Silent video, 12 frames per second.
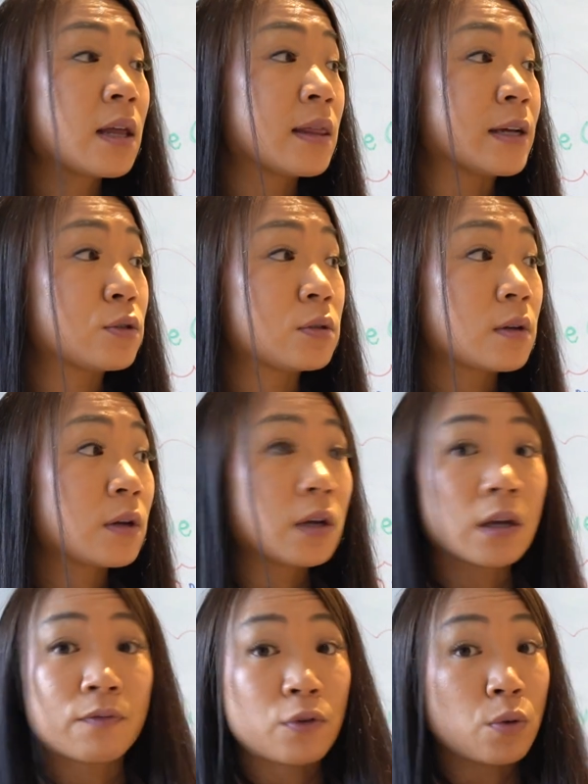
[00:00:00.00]

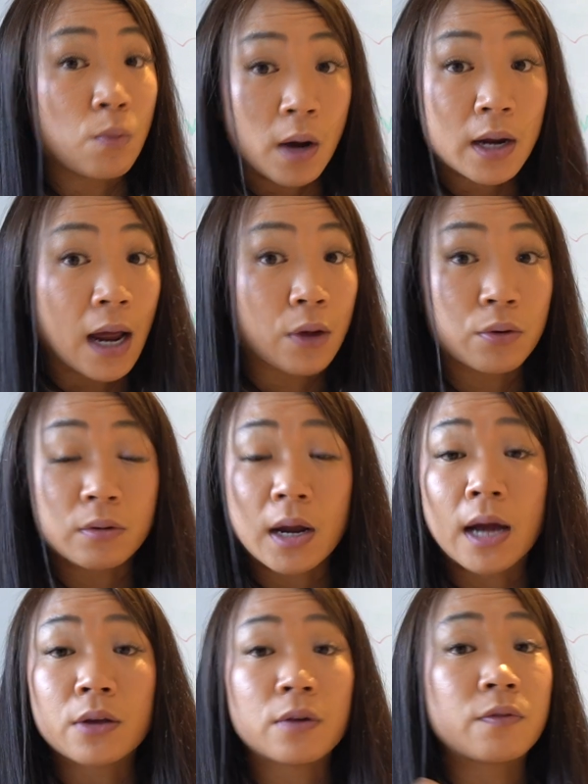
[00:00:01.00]
If you want,
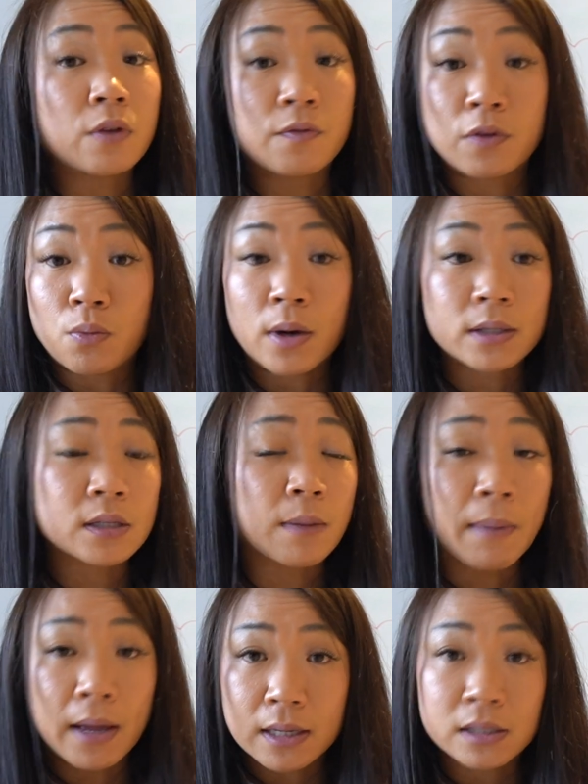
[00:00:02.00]
if you want
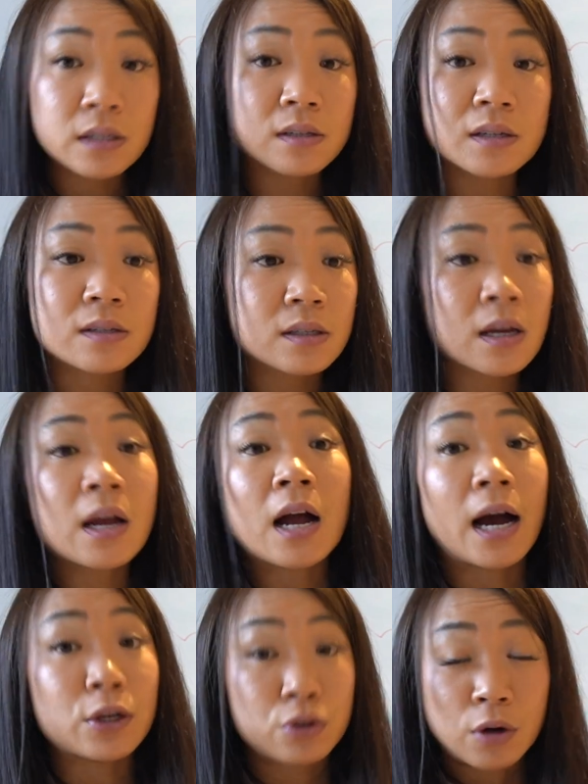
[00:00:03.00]
some assistance,
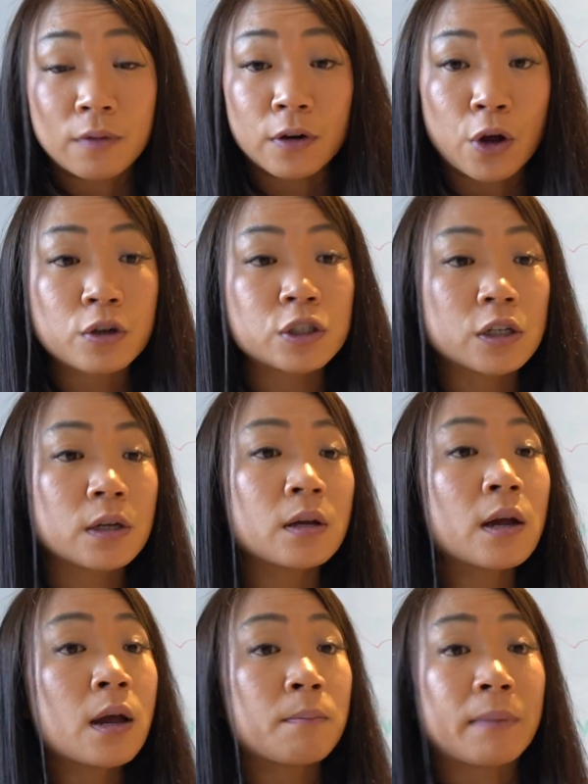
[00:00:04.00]
I do offer coaching,
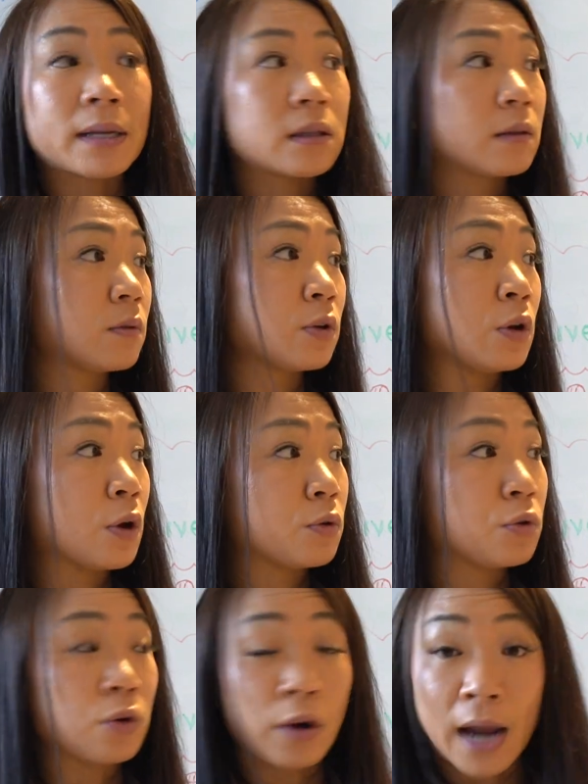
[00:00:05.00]
but you
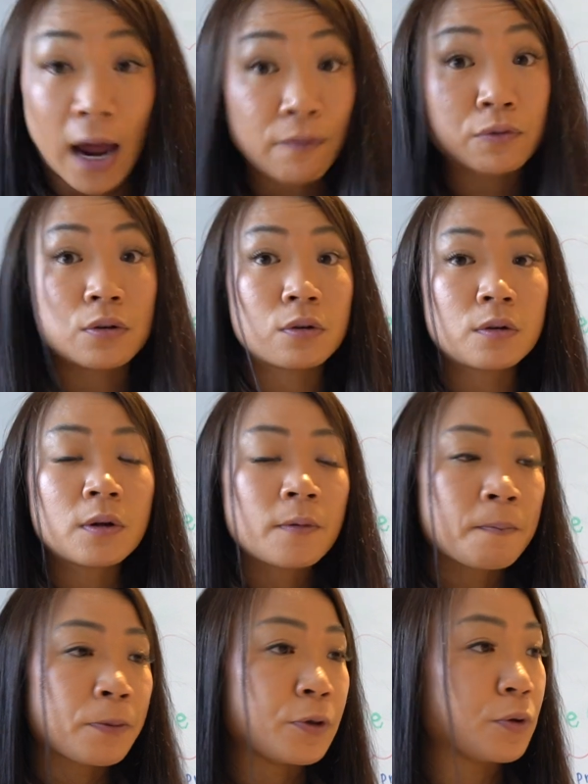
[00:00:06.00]
don't have to.
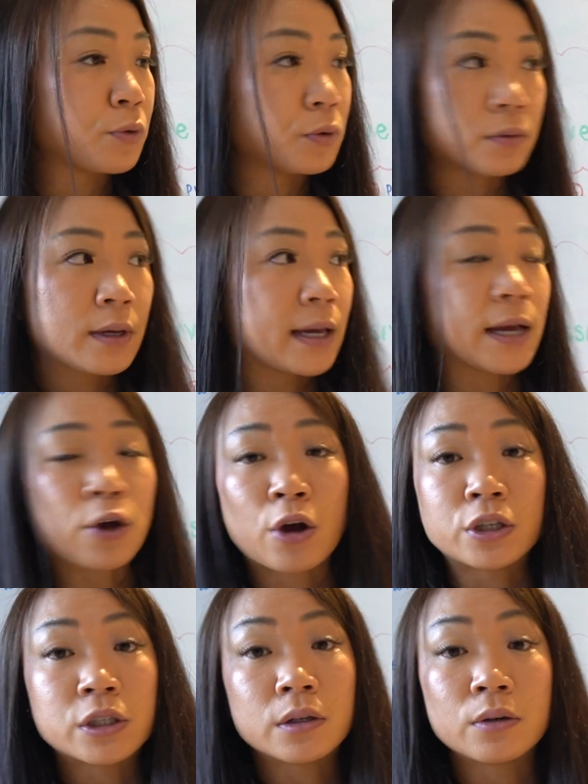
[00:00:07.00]
You could get
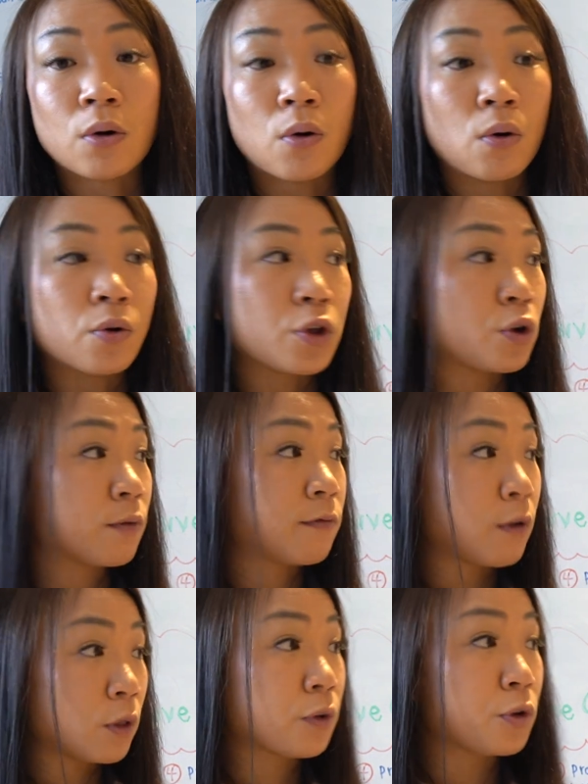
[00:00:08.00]
coaching, or you
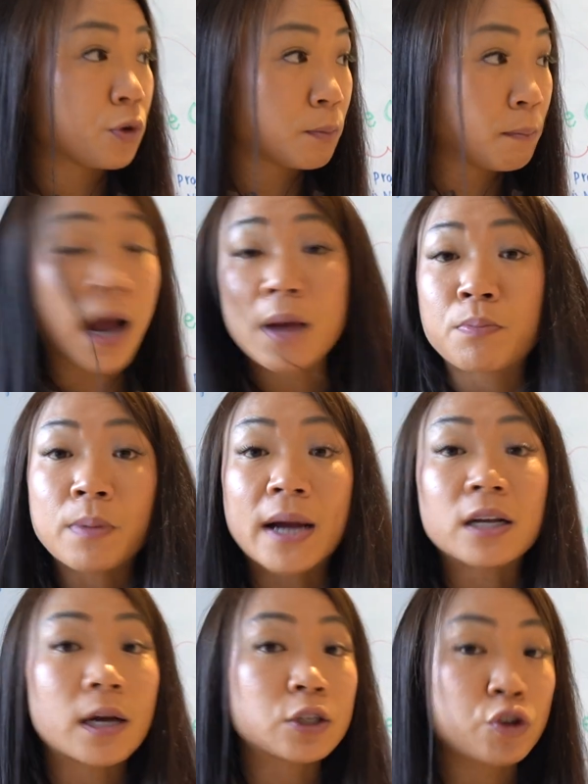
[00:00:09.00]
could buy
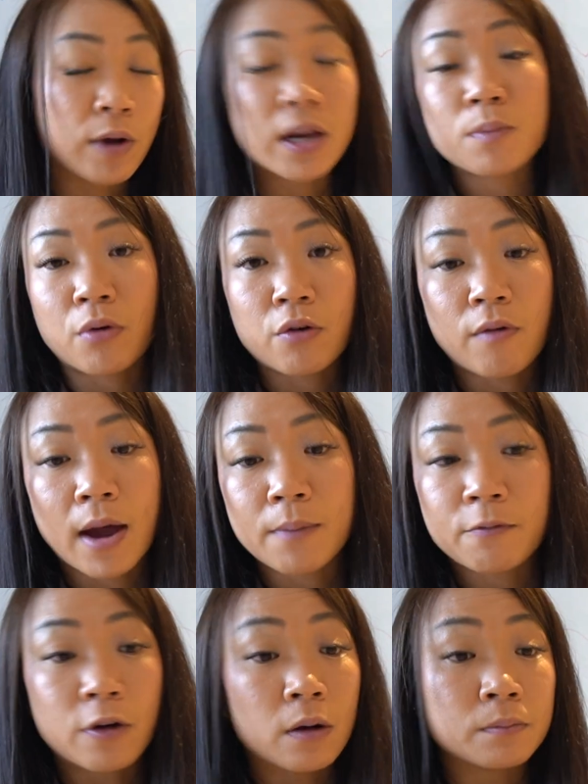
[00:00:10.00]
a training program
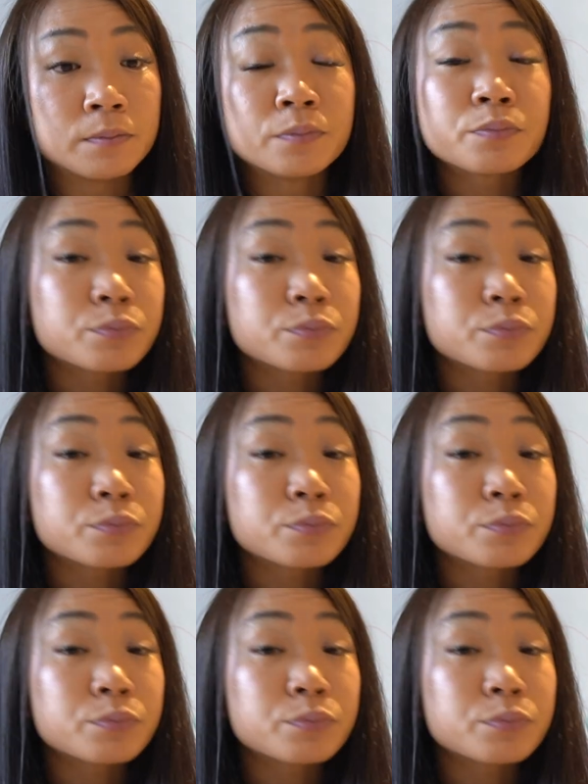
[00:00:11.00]
from